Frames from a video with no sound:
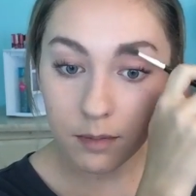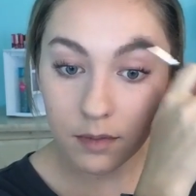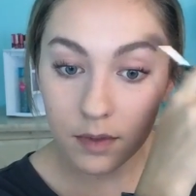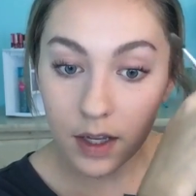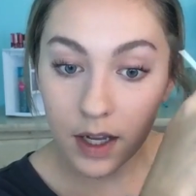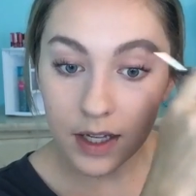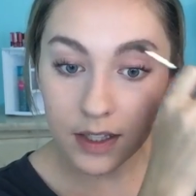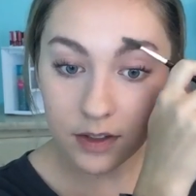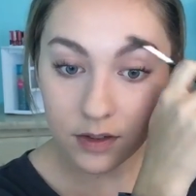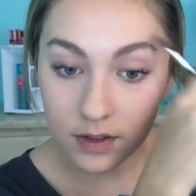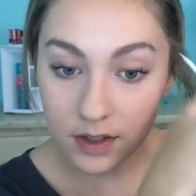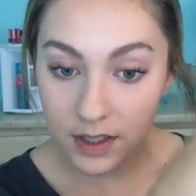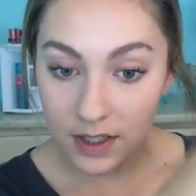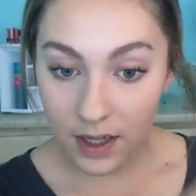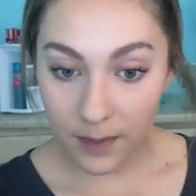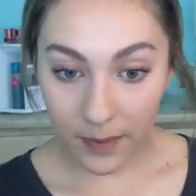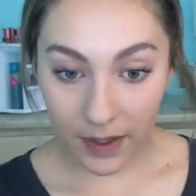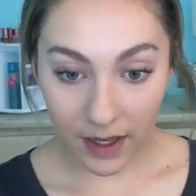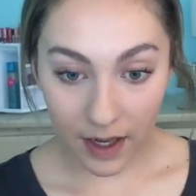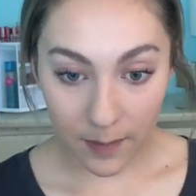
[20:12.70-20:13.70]
I do need to
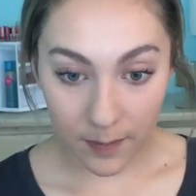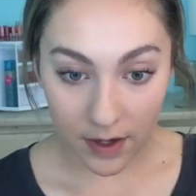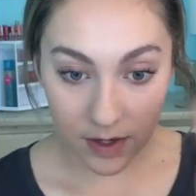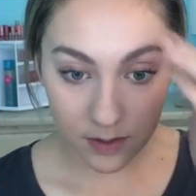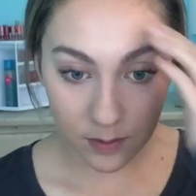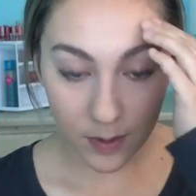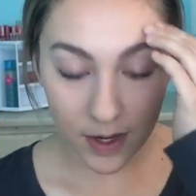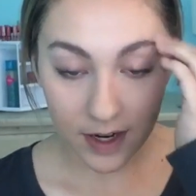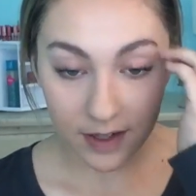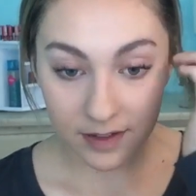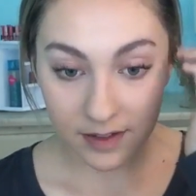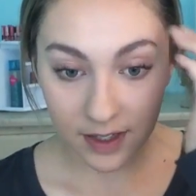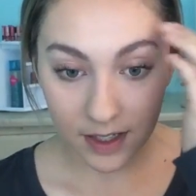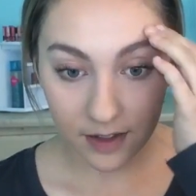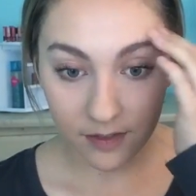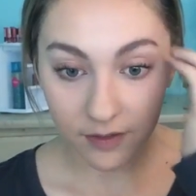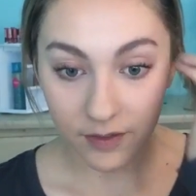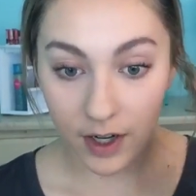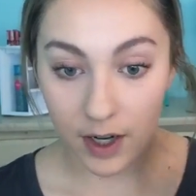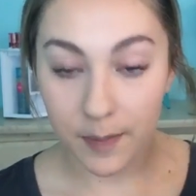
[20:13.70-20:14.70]
get my eyebrows waxed like
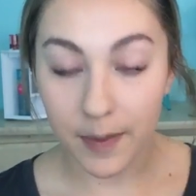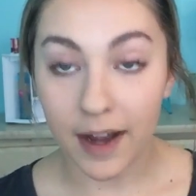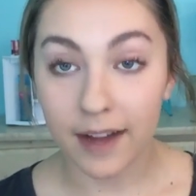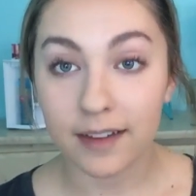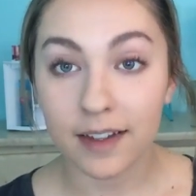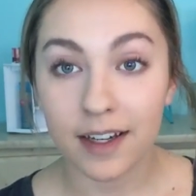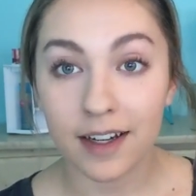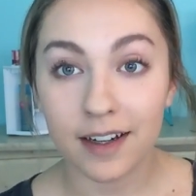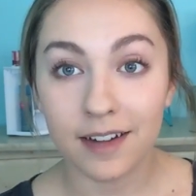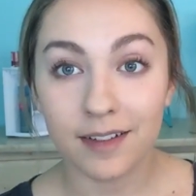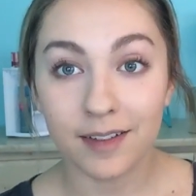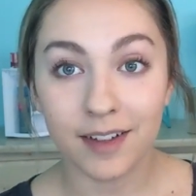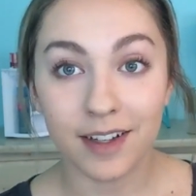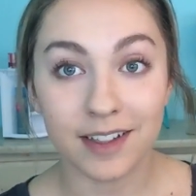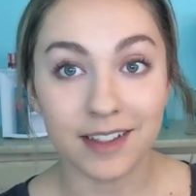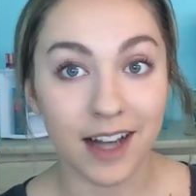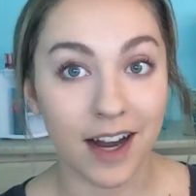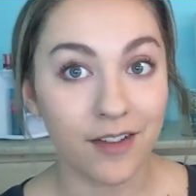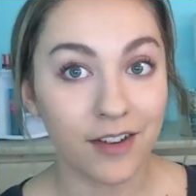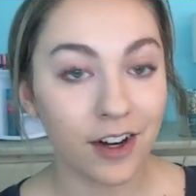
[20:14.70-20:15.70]
very badly because
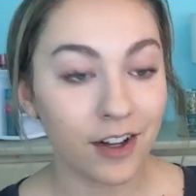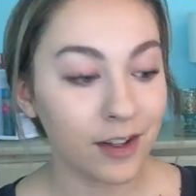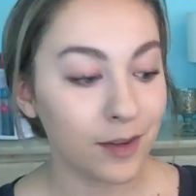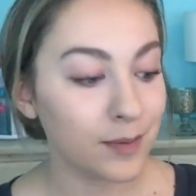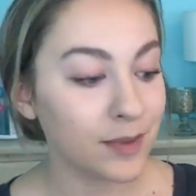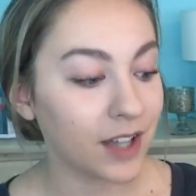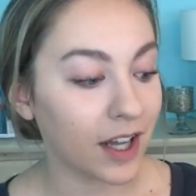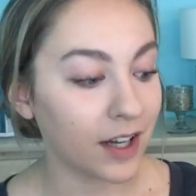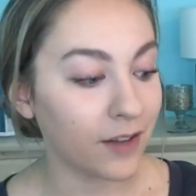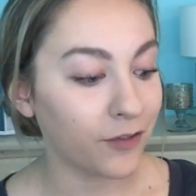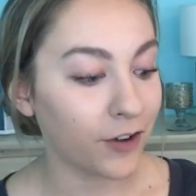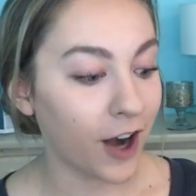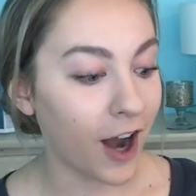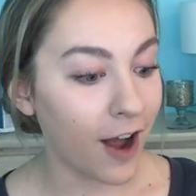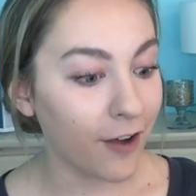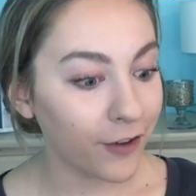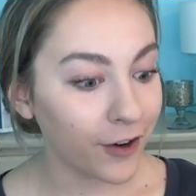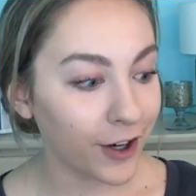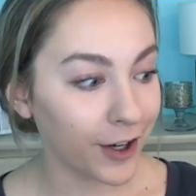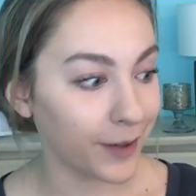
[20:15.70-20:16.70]
I haven't gotten them done in
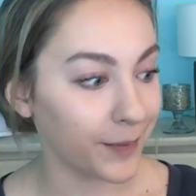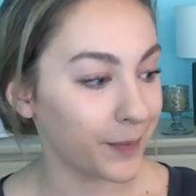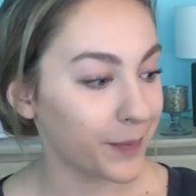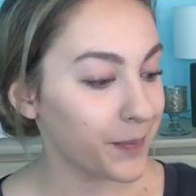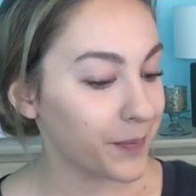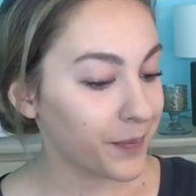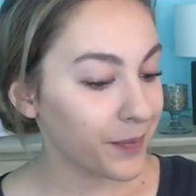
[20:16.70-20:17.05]
forever.